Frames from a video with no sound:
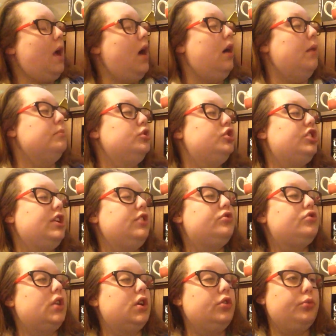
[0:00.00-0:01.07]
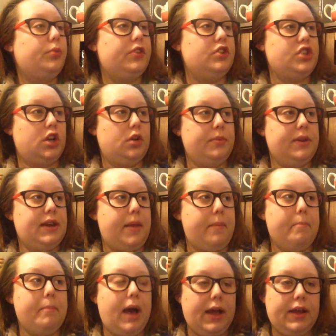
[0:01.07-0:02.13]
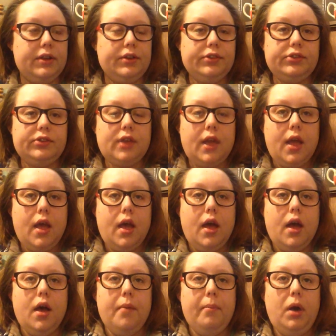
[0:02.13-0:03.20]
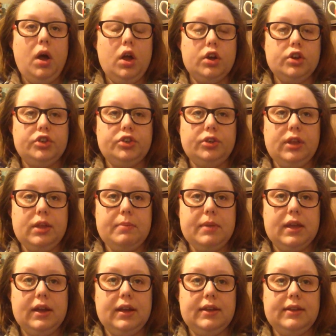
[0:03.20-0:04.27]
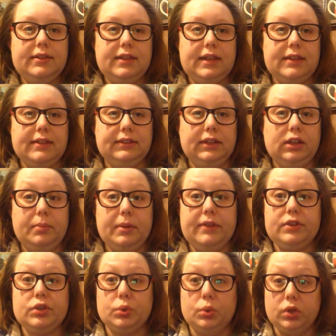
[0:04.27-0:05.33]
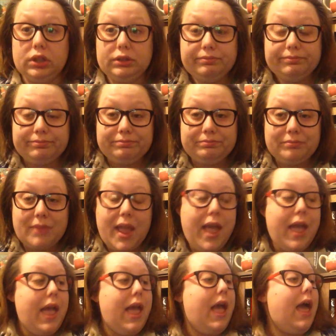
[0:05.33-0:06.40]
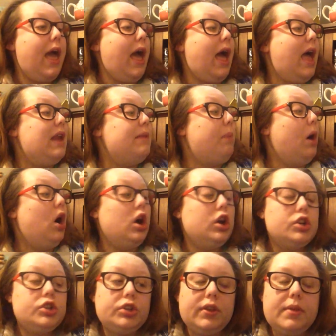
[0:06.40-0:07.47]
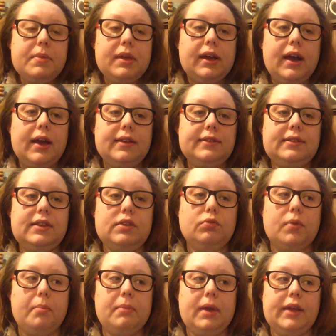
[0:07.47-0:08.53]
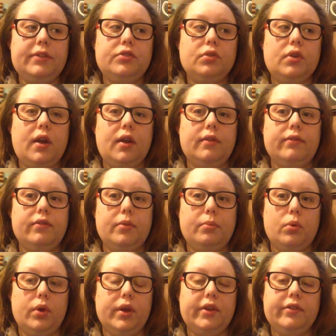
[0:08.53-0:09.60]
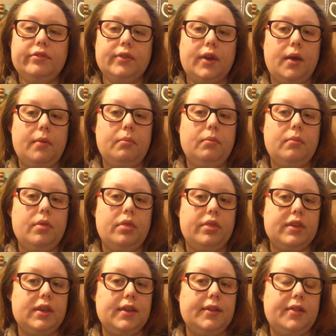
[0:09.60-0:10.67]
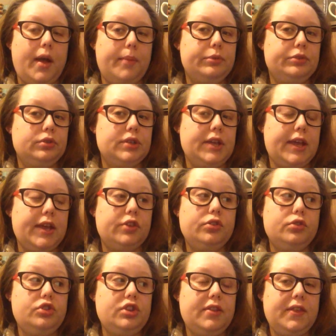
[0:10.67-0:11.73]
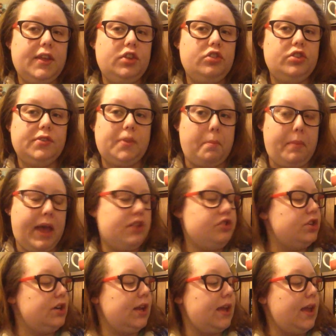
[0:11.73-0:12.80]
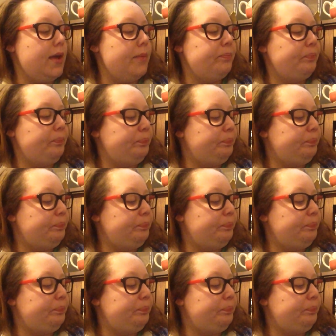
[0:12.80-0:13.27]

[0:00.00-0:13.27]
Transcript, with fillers: Um, she struggles with a gentleman named Miles, partially because he's a little bit of a tool, and partially because he reminds her of the boy from the lobster tank. So she thinks she's imagining him.